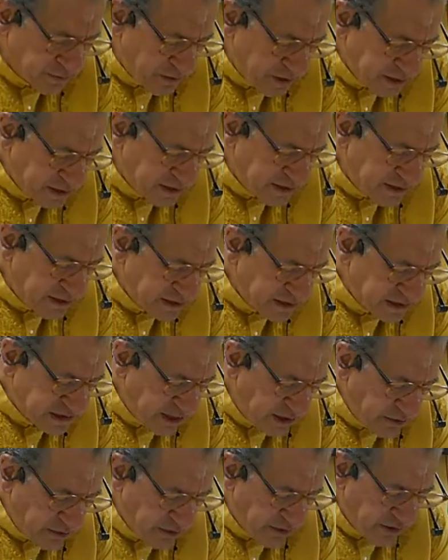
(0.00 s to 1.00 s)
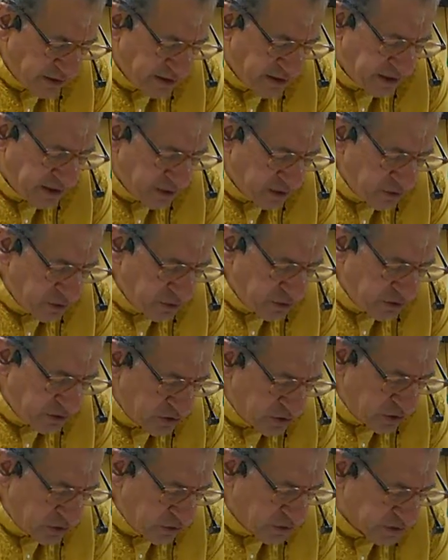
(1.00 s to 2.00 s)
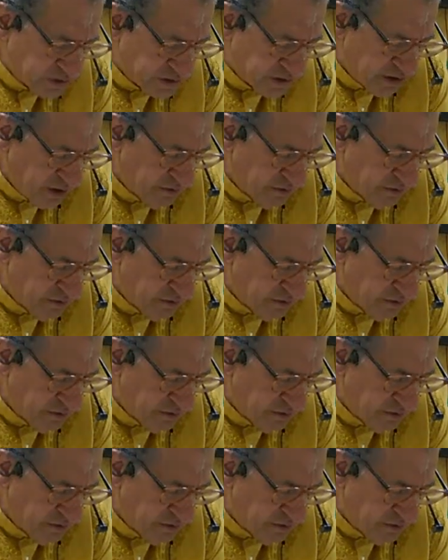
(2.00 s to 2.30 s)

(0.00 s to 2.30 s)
present in sauerkraut, including those